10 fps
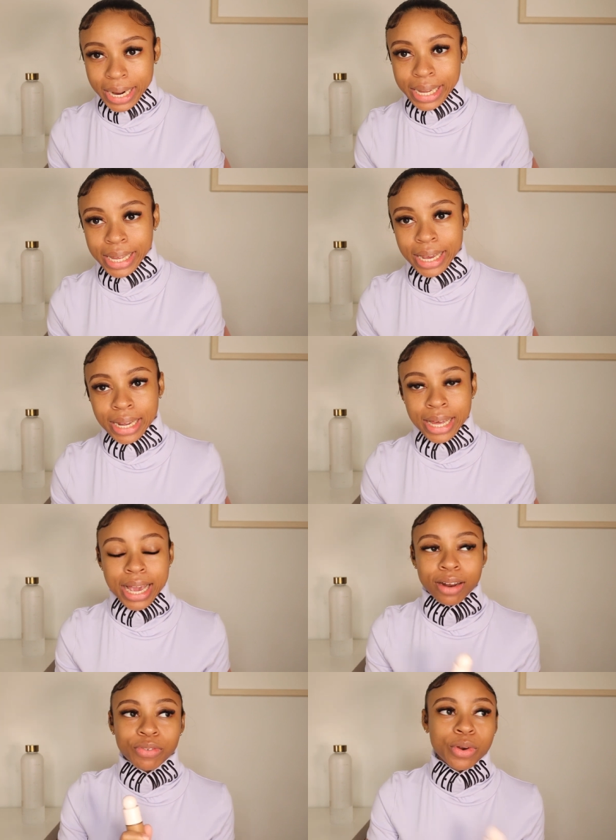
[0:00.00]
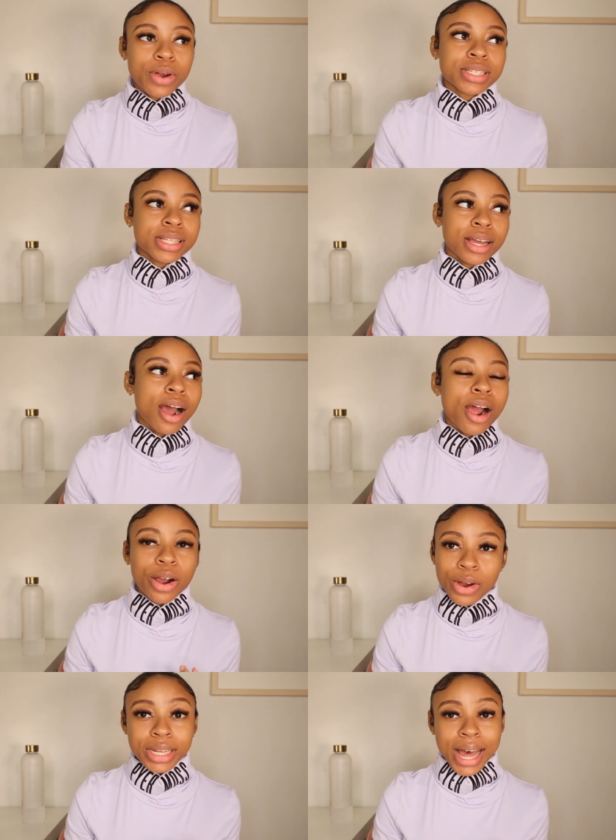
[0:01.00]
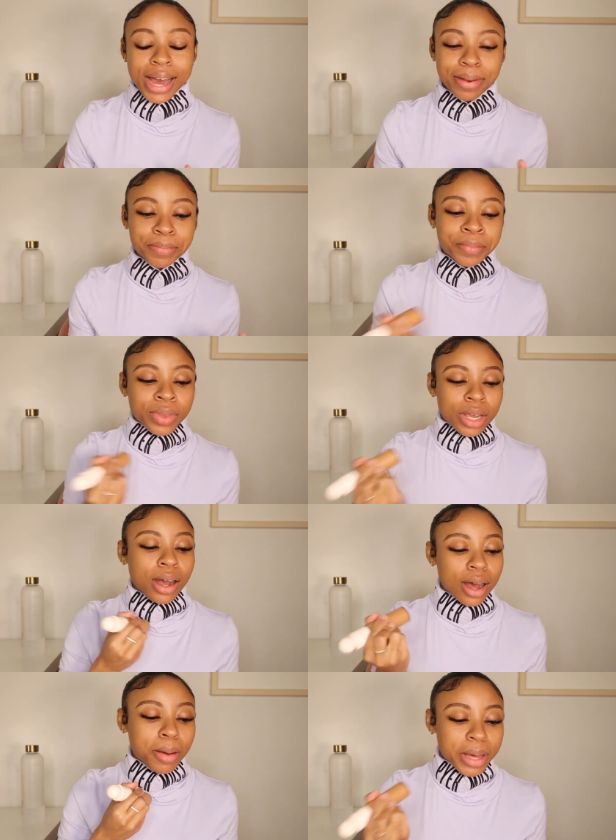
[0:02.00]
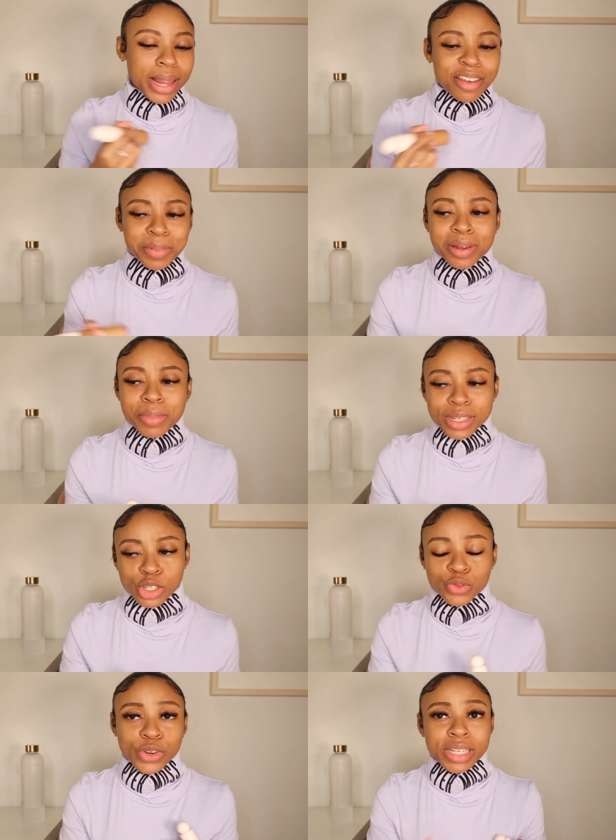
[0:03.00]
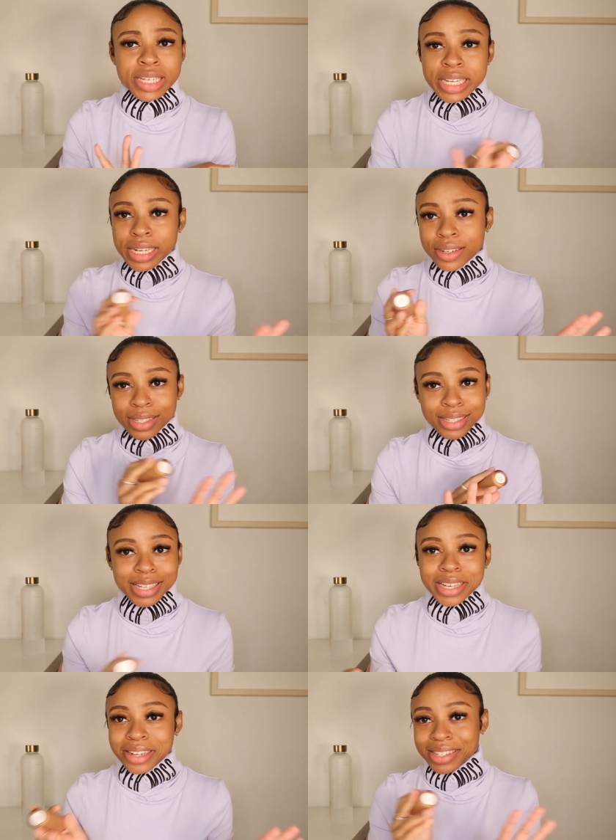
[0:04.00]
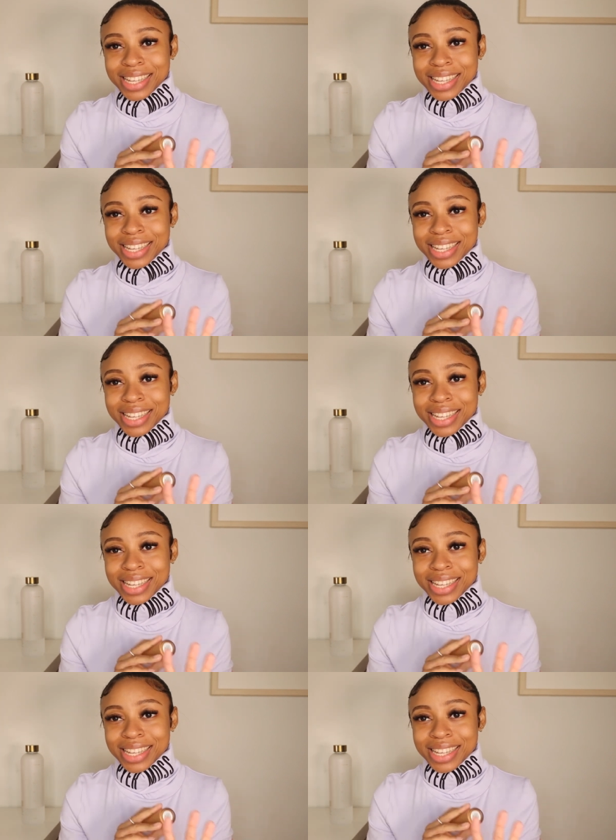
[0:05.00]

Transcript: in Atlanta, and of course they are online. Um, and they've been in business for years and years